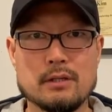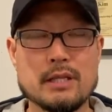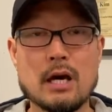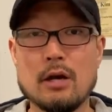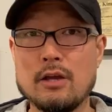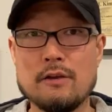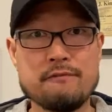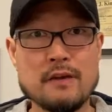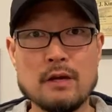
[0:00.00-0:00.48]

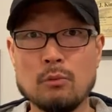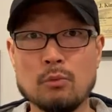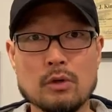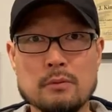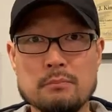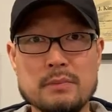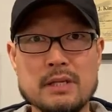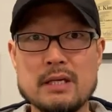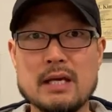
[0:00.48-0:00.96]
Now, if it
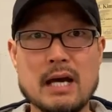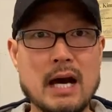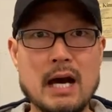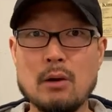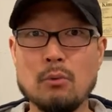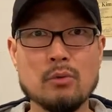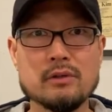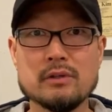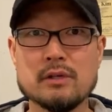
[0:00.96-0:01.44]
were me,
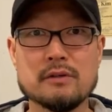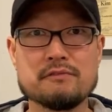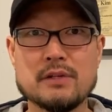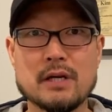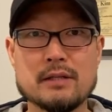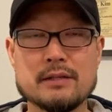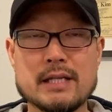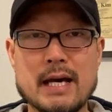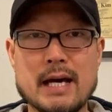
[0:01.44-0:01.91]
I wouldn't have
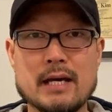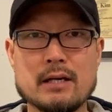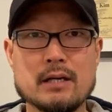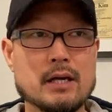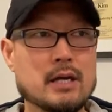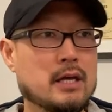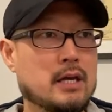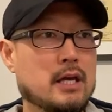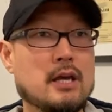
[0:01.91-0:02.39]
done
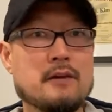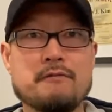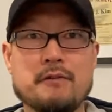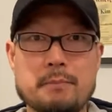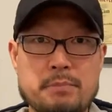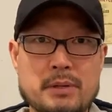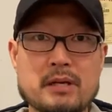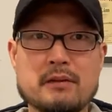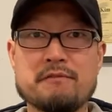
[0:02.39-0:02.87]
that. If
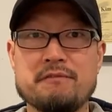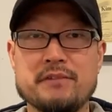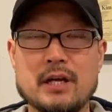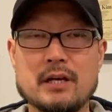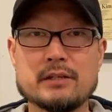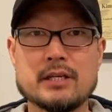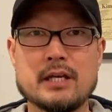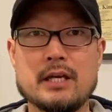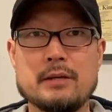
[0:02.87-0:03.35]
a big
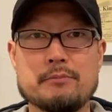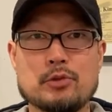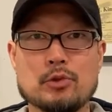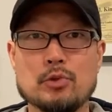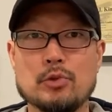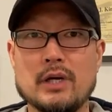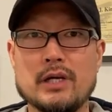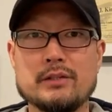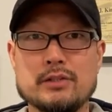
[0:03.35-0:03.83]
flood came
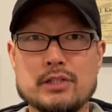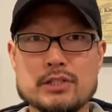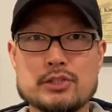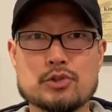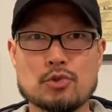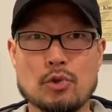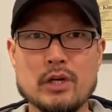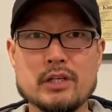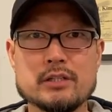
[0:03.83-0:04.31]
through and
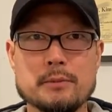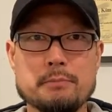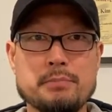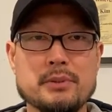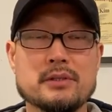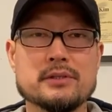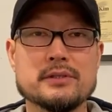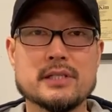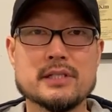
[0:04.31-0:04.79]
destroyed the
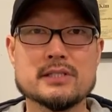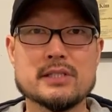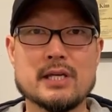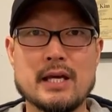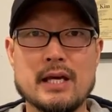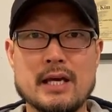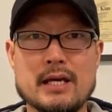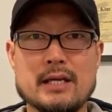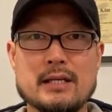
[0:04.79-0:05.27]
buildings
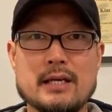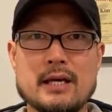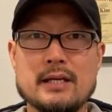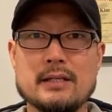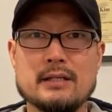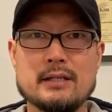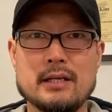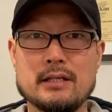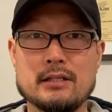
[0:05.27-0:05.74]
and
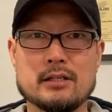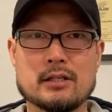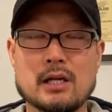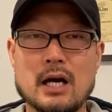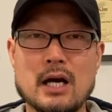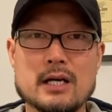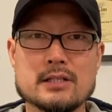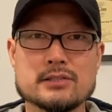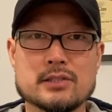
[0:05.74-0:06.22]
it
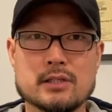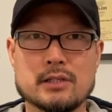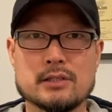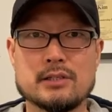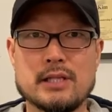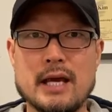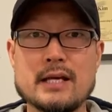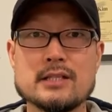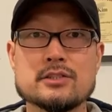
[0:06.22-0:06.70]
caused a
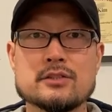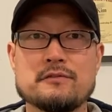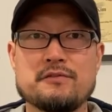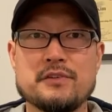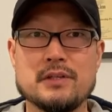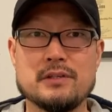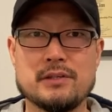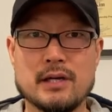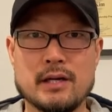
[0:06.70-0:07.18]

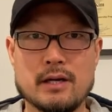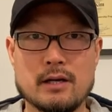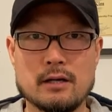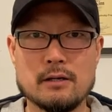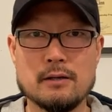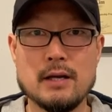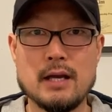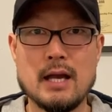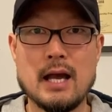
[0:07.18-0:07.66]
catastrophe
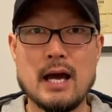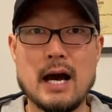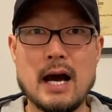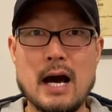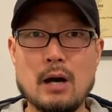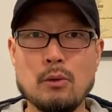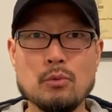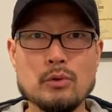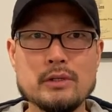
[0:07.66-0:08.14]
there,
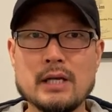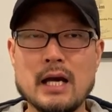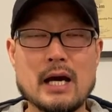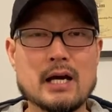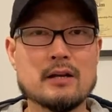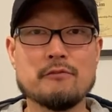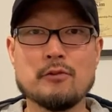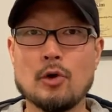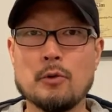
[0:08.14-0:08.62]
I would
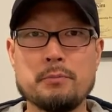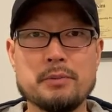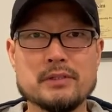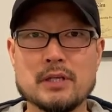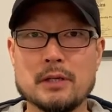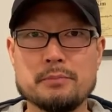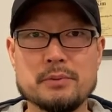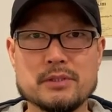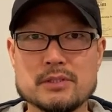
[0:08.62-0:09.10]
not have
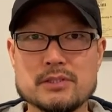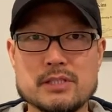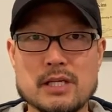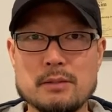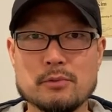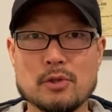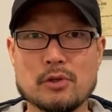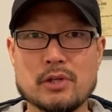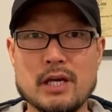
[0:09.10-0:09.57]
opened up in the
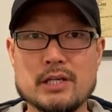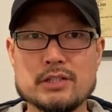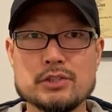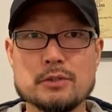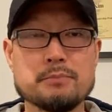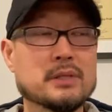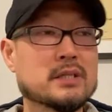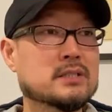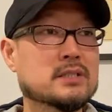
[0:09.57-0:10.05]
same
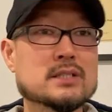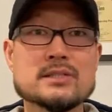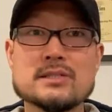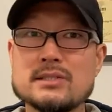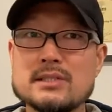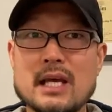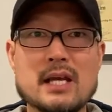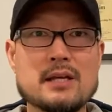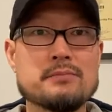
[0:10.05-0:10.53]
location because the
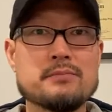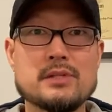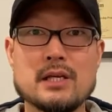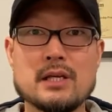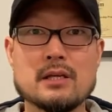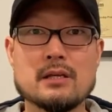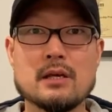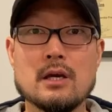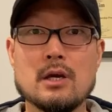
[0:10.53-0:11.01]
same
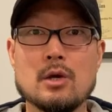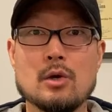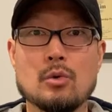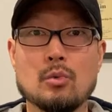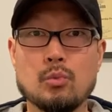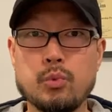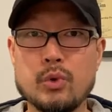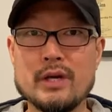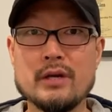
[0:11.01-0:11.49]
thing
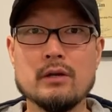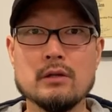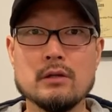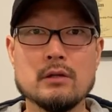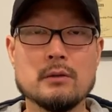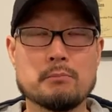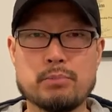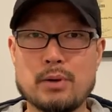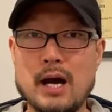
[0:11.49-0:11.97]

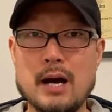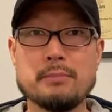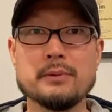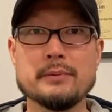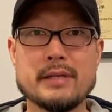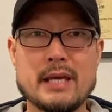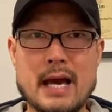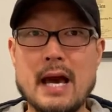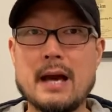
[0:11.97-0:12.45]
will
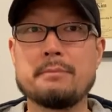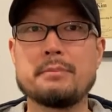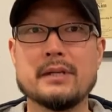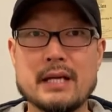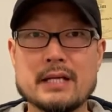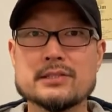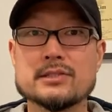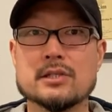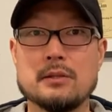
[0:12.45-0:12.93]
probably
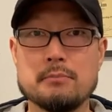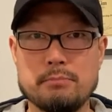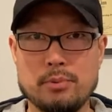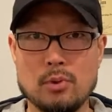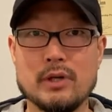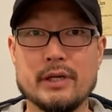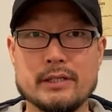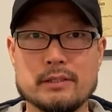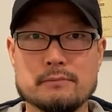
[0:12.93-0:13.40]
happen at some
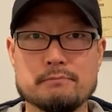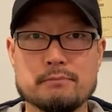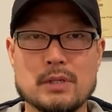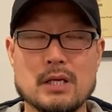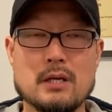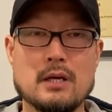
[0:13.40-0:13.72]
point.